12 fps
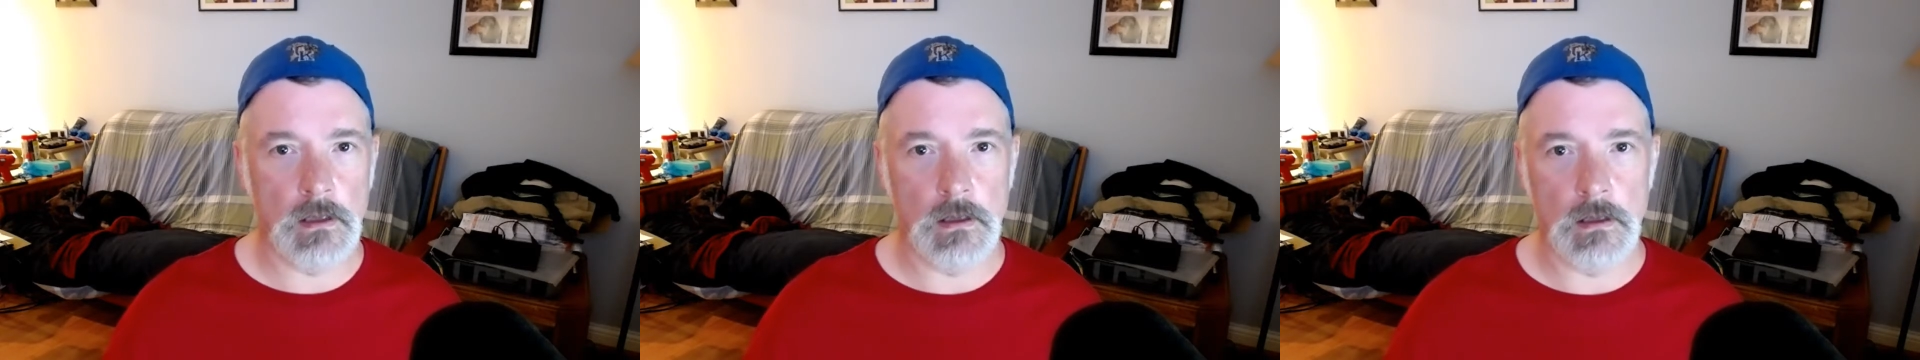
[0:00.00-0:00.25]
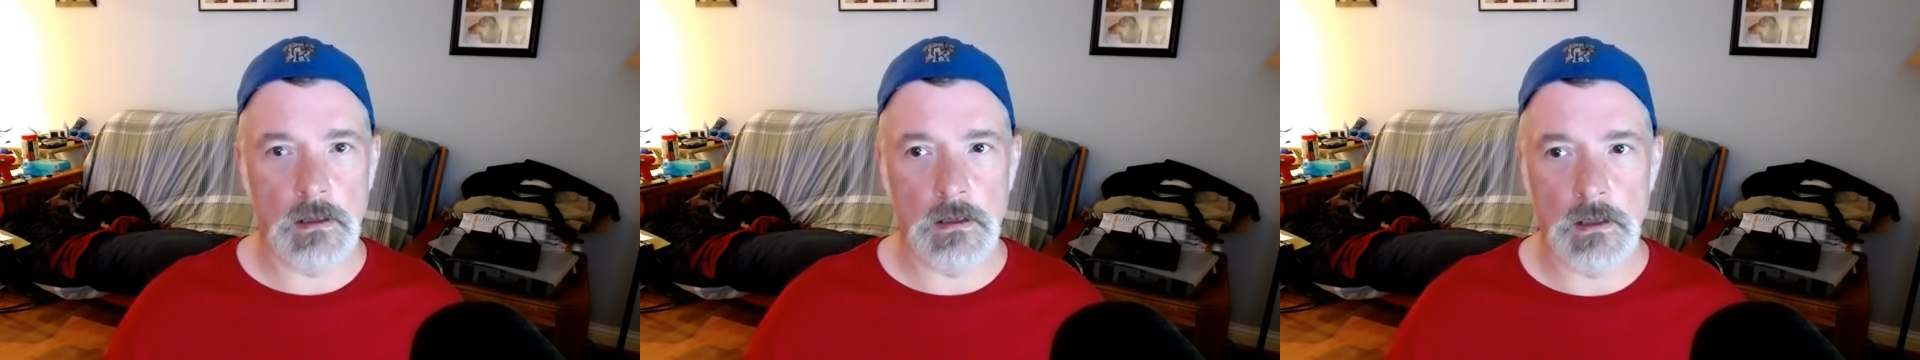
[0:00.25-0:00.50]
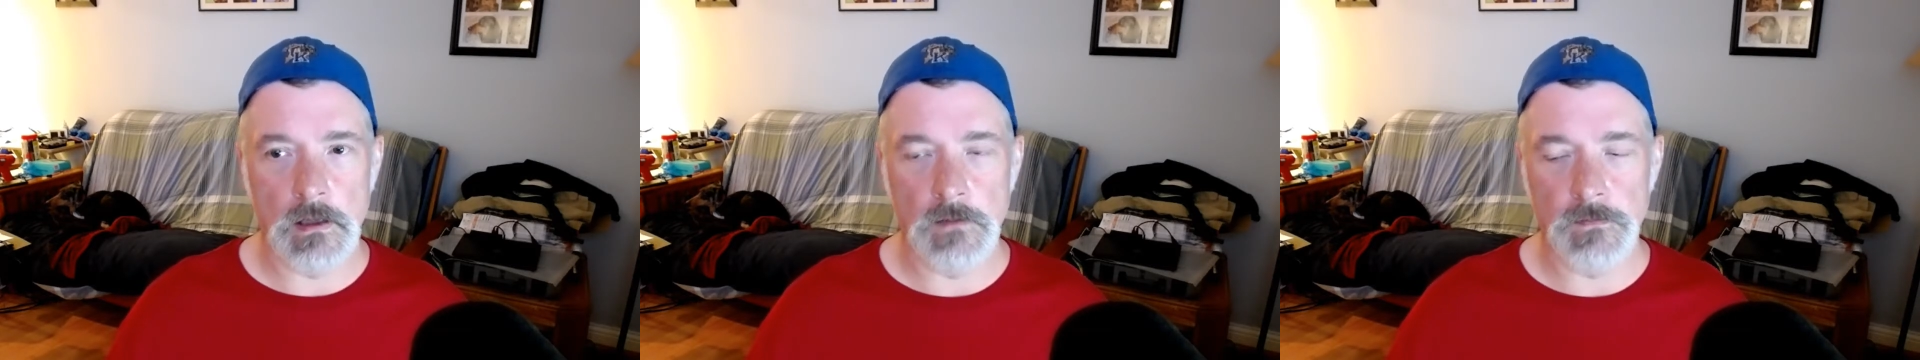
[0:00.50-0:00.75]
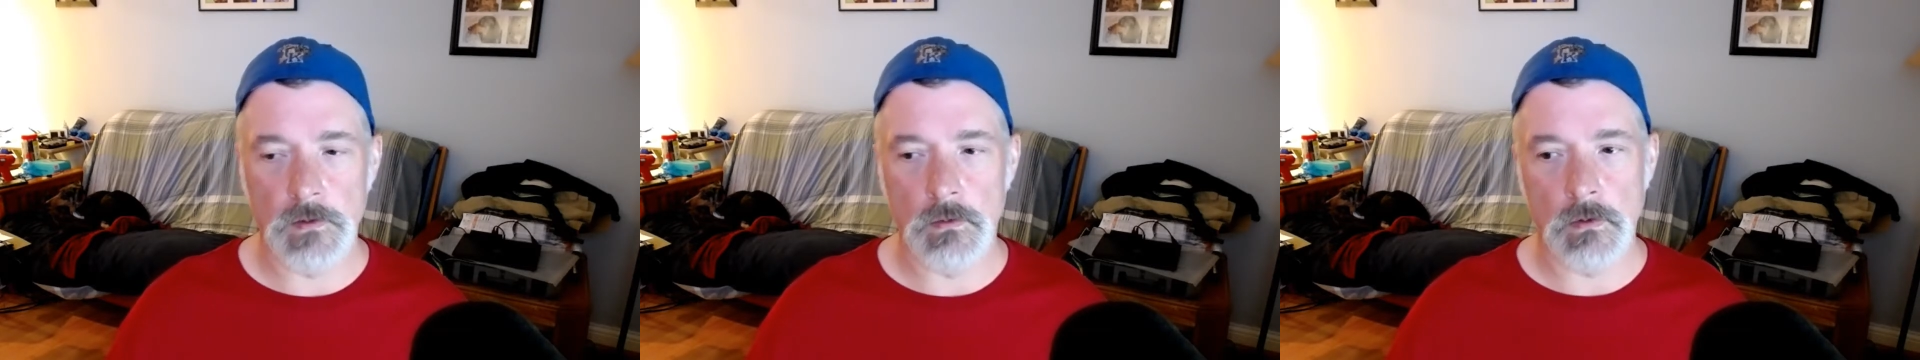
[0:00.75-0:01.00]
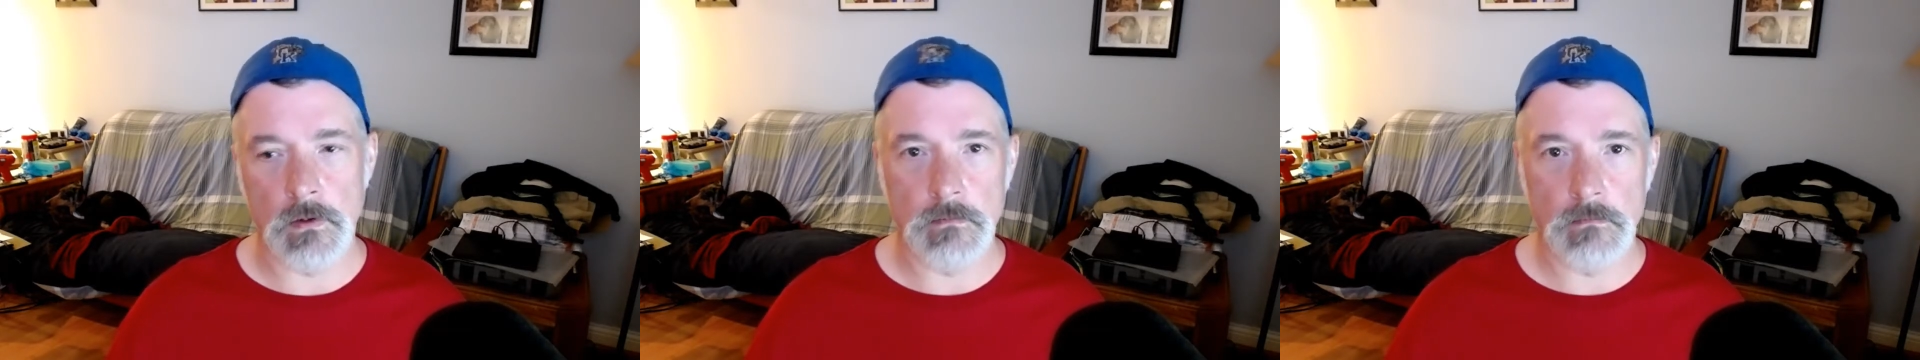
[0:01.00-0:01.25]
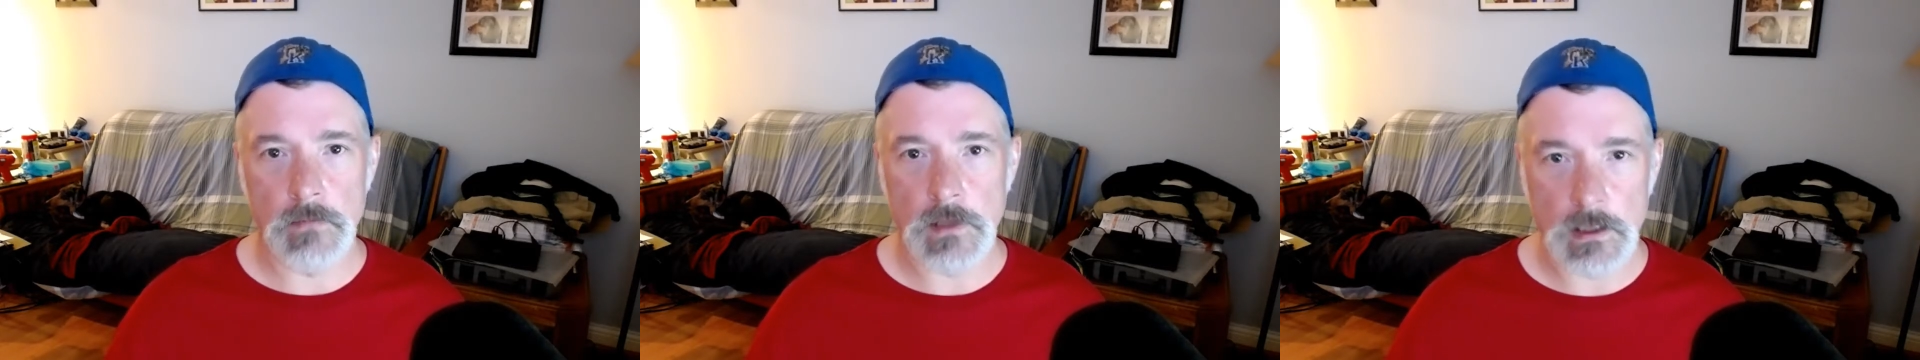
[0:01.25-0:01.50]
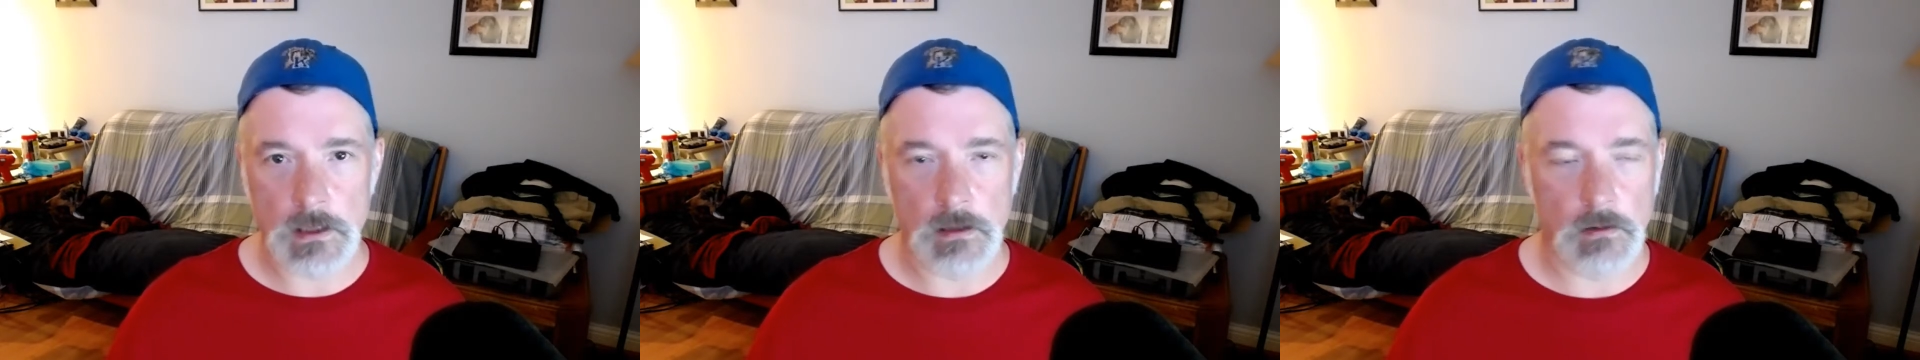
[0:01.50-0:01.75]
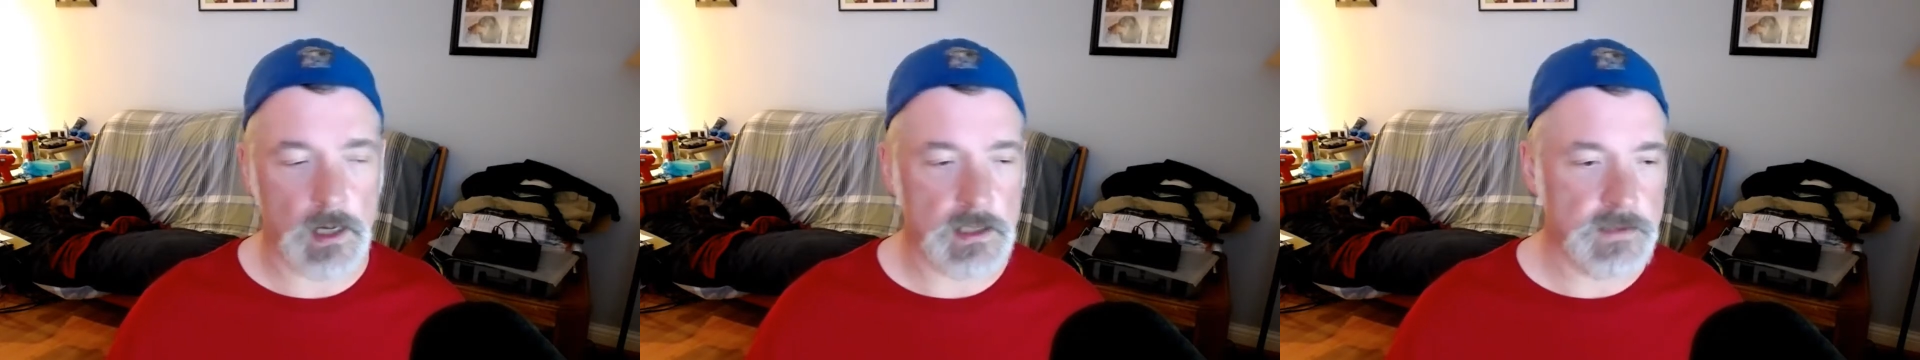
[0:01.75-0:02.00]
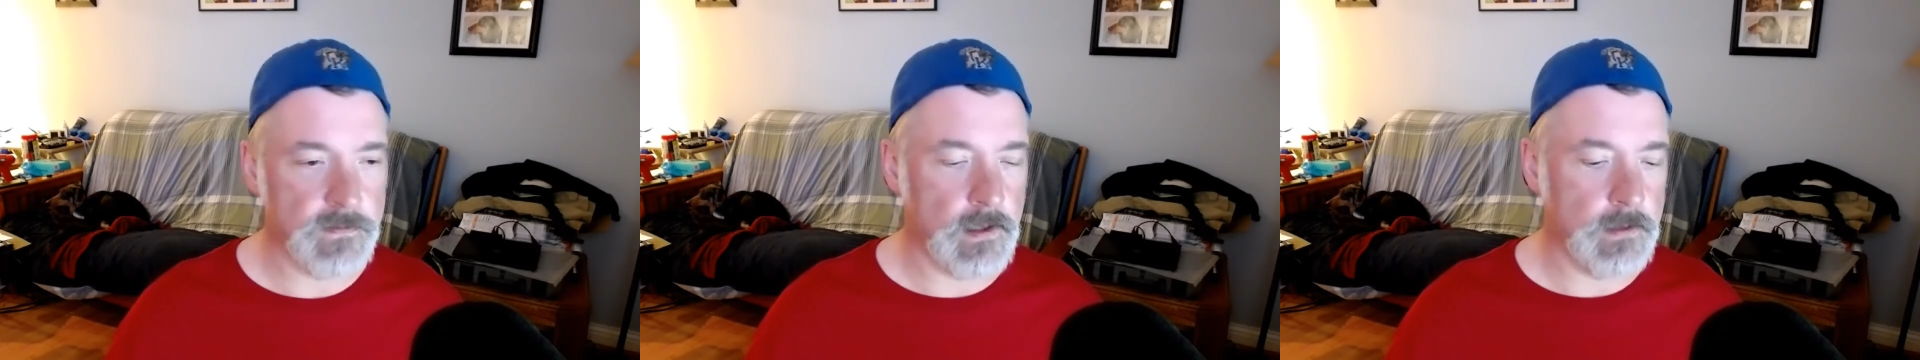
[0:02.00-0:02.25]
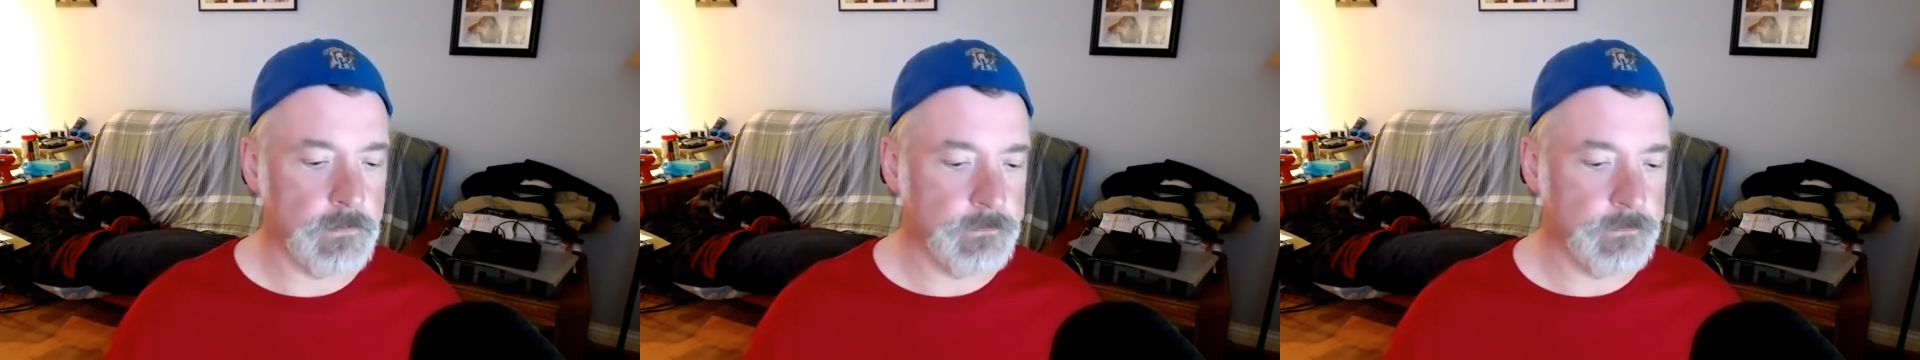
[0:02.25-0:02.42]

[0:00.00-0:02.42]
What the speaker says: if you were eating grass-fed.